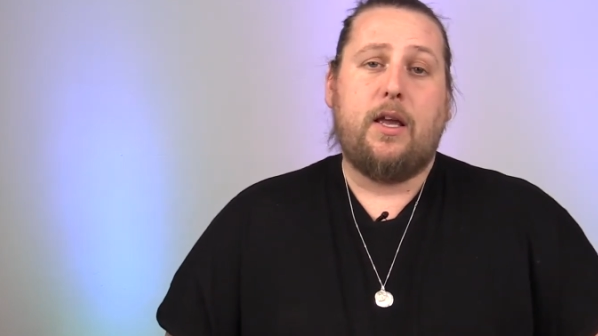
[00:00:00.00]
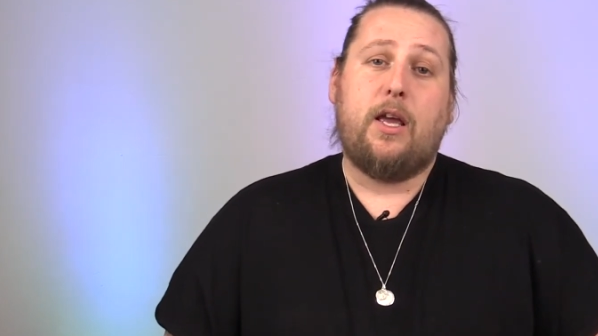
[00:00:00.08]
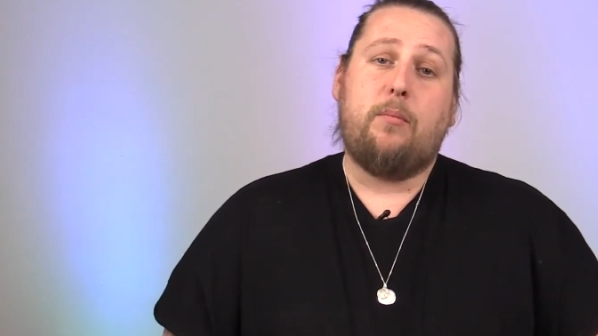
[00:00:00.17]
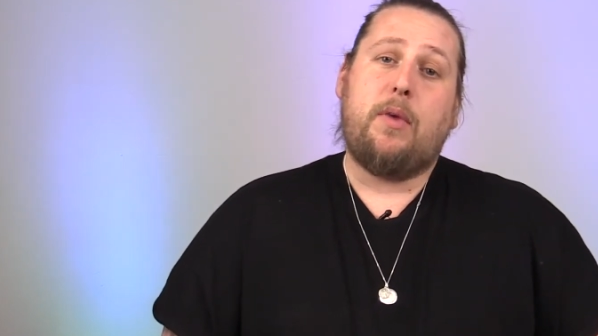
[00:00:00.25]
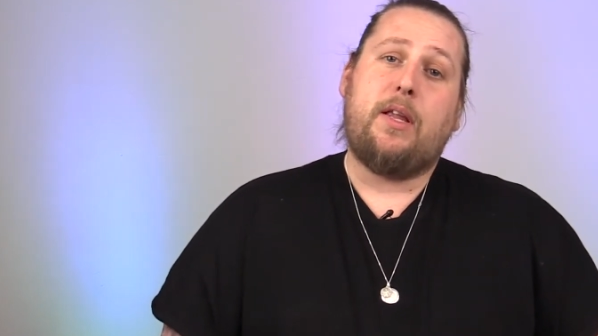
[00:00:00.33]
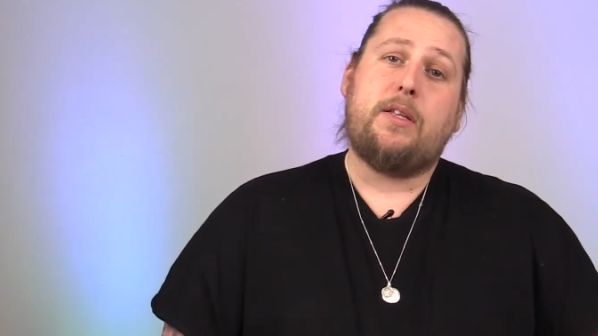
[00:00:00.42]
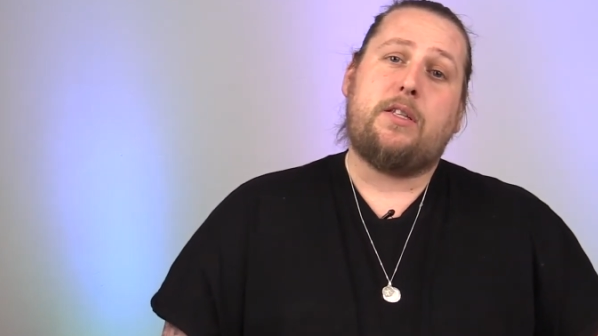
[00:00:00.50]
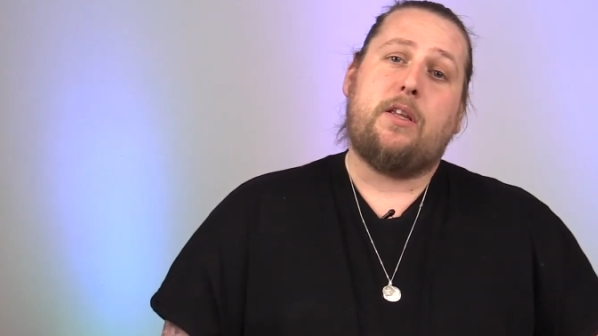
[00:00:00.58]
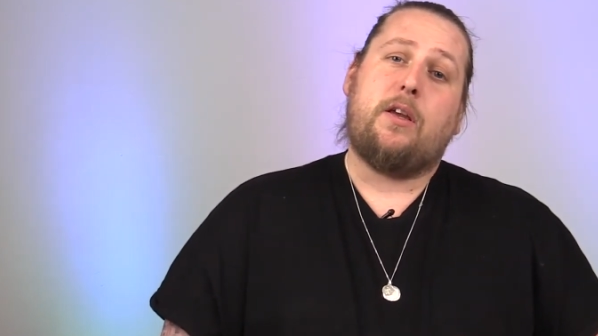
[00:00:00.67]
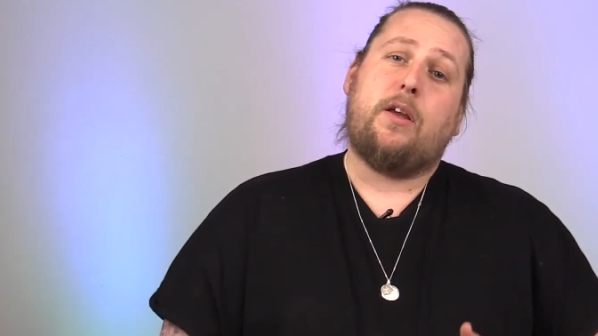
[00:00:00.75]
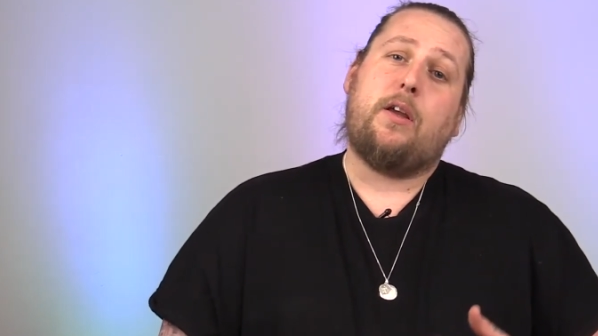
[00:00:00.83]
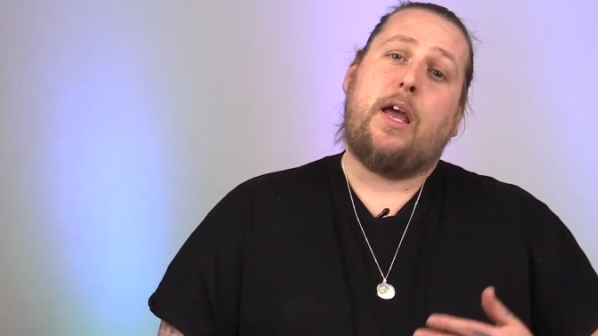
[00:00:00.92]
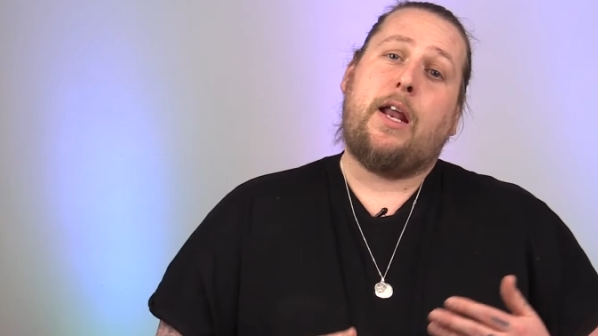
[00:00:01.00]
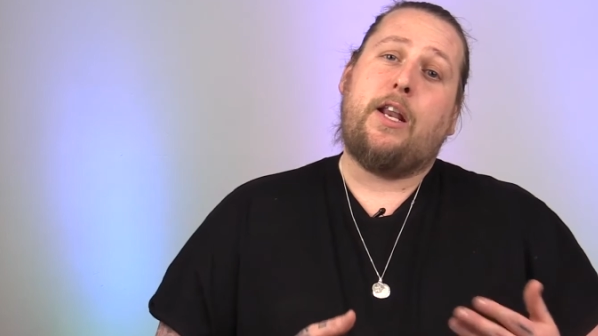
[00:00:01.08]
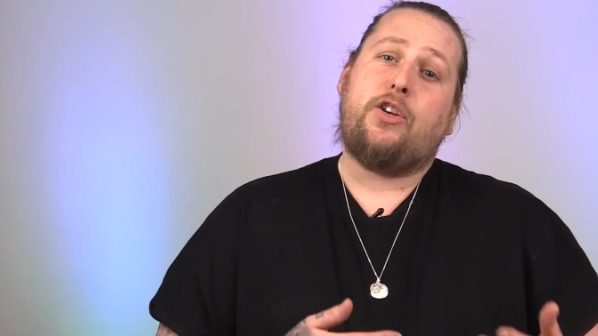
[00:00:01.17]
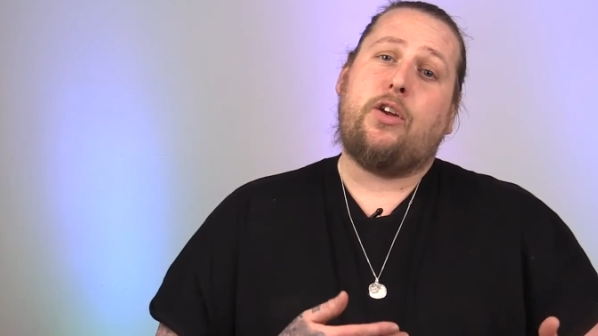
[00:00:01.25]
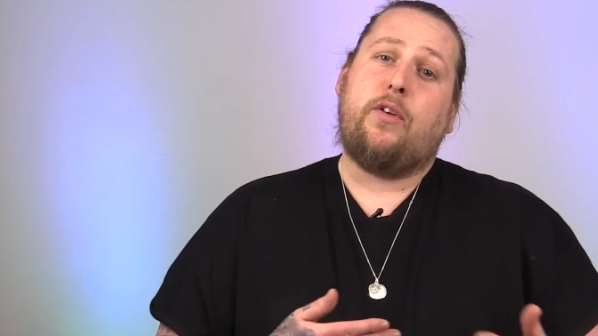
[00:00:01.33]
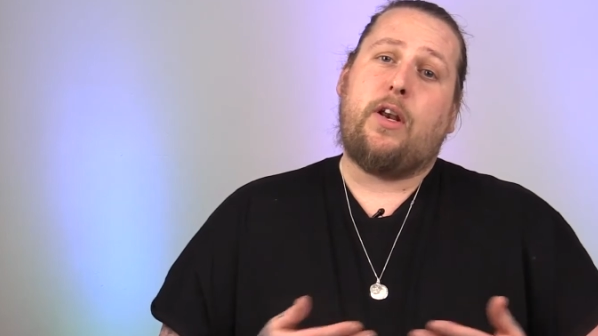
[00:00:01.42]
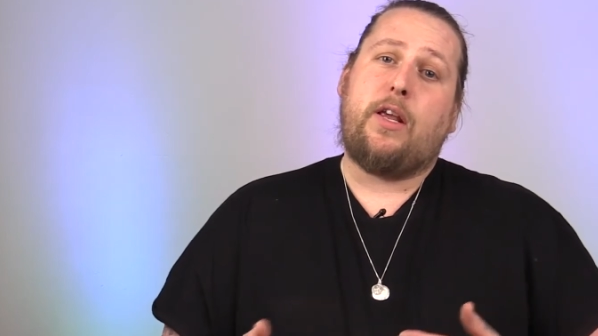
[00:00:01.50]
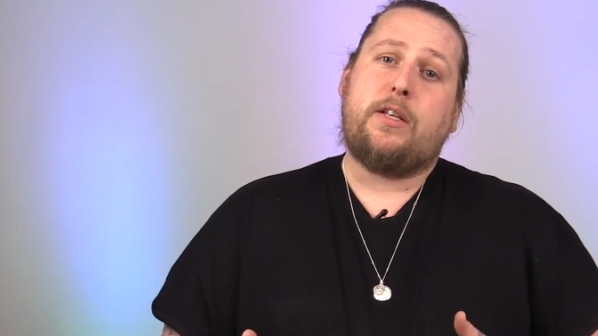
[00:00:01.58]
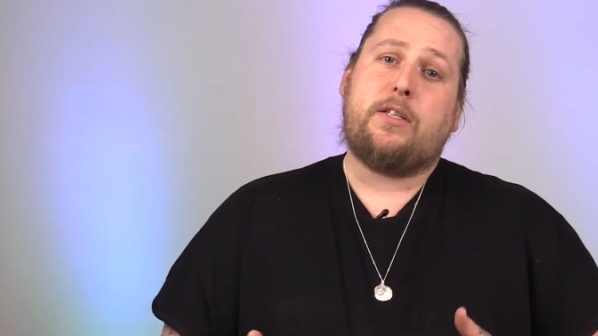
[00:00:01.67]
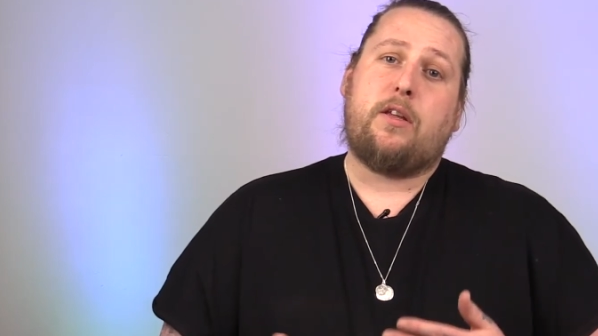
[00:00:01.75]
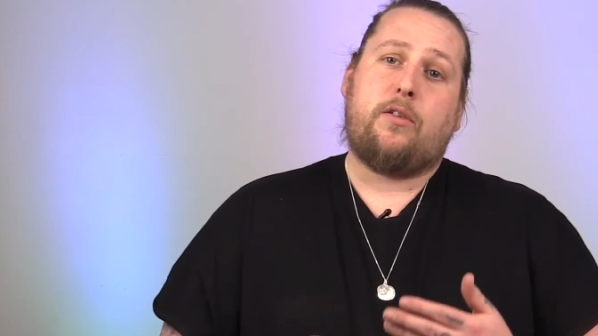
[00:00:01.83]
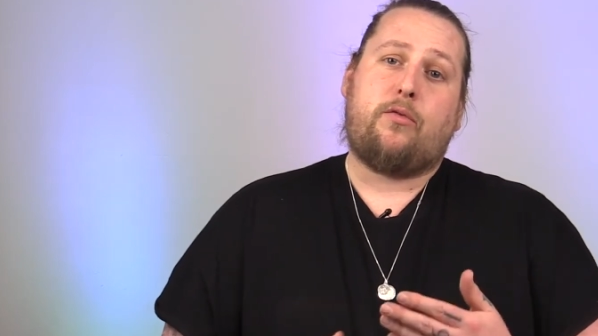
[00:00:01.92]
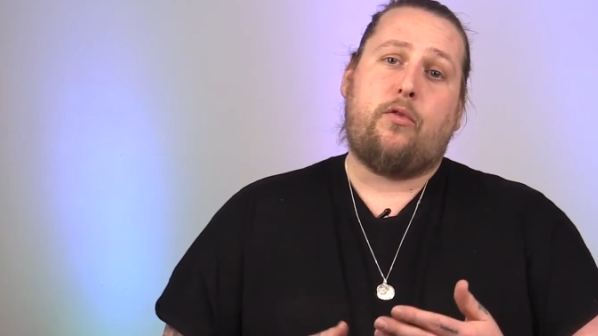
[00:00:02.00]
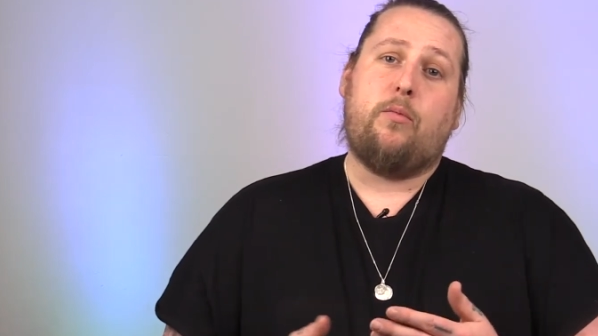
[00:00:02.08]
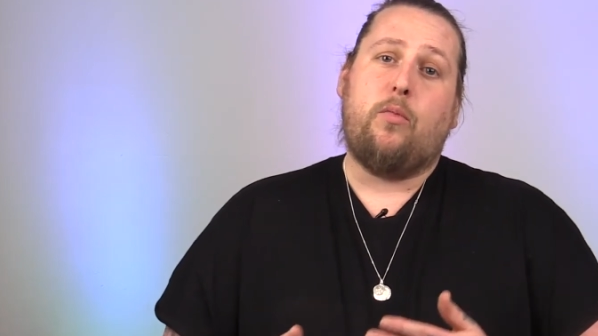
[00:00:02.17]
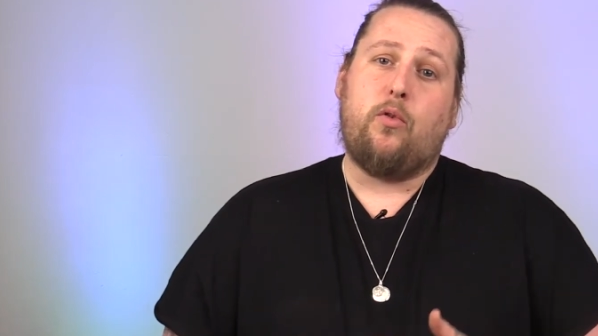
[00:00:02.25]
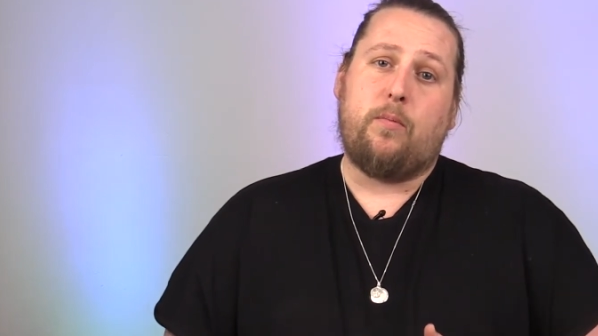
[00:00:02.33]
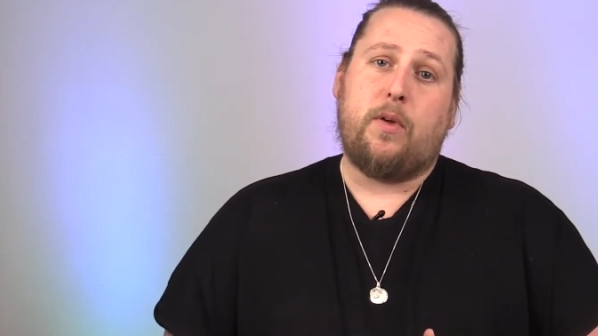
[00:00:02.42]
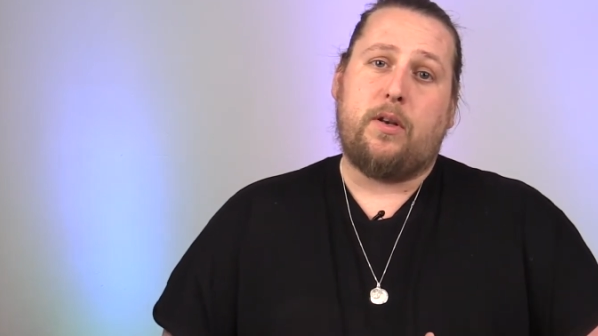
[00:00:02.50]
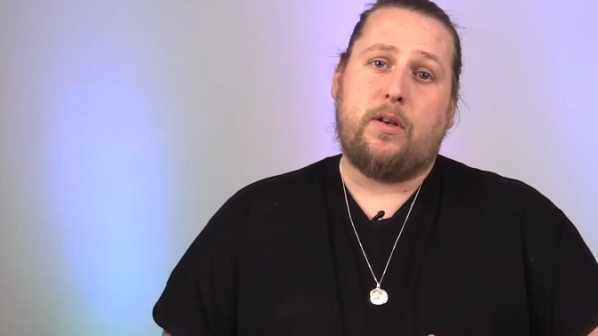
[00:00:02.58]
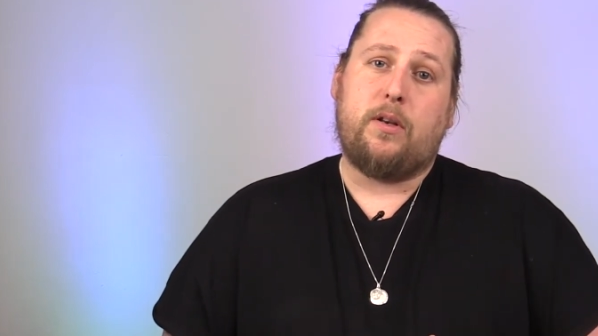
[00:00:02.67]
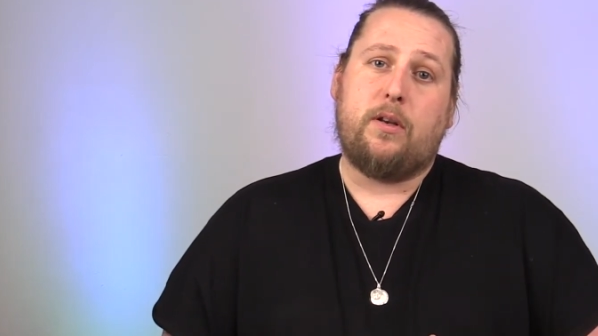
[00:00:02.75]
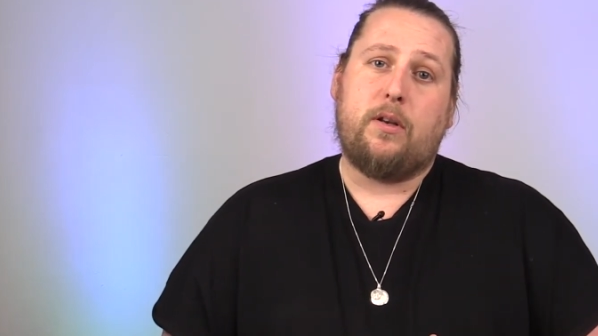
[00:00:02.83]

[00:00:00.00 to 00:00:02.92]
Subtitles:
It means the energy released through movement.